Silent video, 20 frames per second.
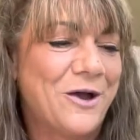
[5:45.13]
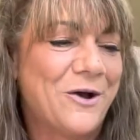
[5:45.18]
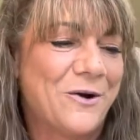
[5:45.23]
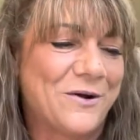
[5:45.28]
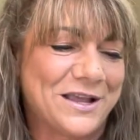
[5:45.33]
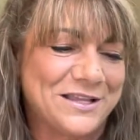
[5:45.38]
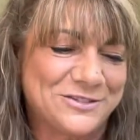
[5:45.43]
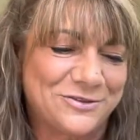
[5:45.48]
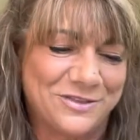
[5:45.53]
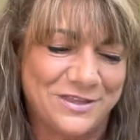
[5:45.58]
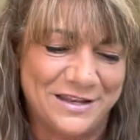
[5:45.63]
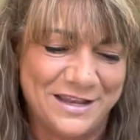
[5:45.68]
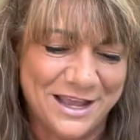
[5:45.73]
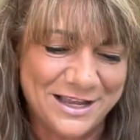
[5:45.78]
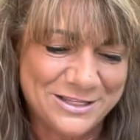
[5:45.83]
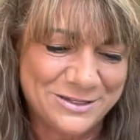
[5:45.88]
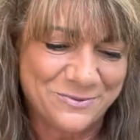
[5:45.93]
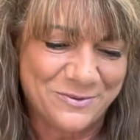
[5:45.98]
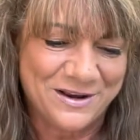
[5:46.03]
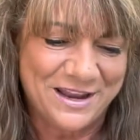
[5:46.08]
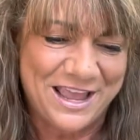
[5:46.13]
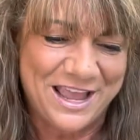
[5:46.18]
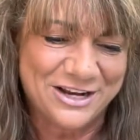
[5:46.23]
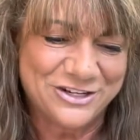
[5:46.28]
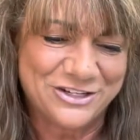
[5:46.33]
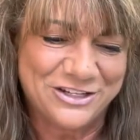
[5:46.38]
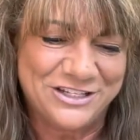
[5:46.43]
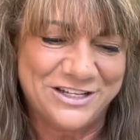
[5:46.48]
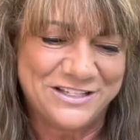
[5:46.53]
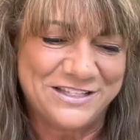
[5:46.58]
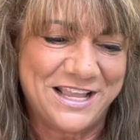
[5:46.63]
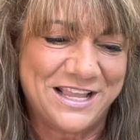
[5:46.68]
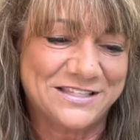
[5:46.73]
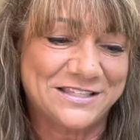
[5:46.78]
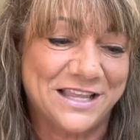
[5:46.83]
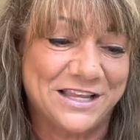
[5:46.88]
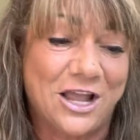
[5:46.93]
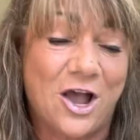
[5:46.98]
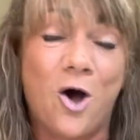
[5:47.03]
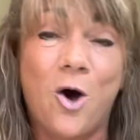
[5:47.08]
Okay, so the next one actually just has
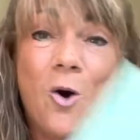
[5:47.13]
like a